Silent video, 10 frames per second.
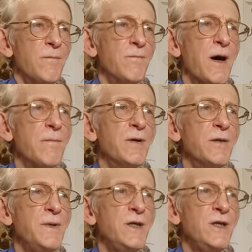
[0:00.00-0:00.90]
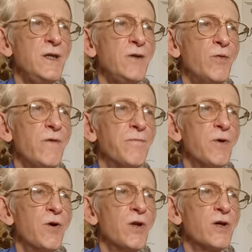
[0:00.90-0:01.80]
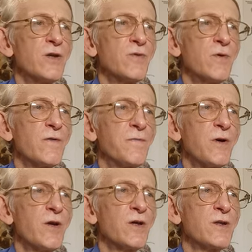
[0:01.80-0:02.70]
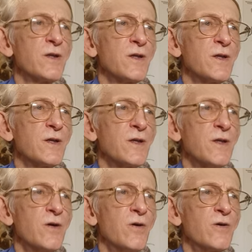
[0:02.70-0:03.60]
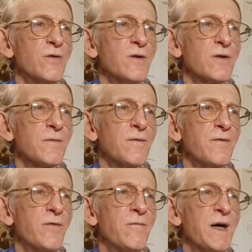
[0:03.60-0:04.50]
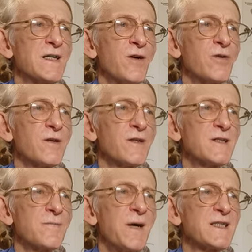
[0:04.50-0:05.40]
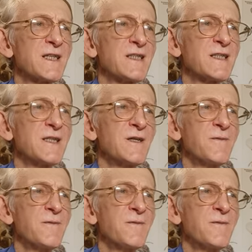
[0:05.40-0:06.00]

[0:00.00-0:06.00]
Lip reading: bumblebee with pollen on its baskets.